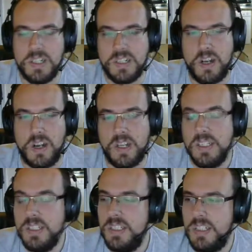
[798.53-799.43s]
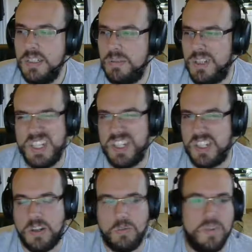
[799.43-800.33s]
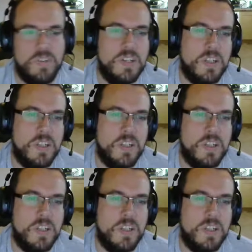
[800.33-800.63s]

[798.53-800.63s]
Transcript: sky, but it's just not worth it.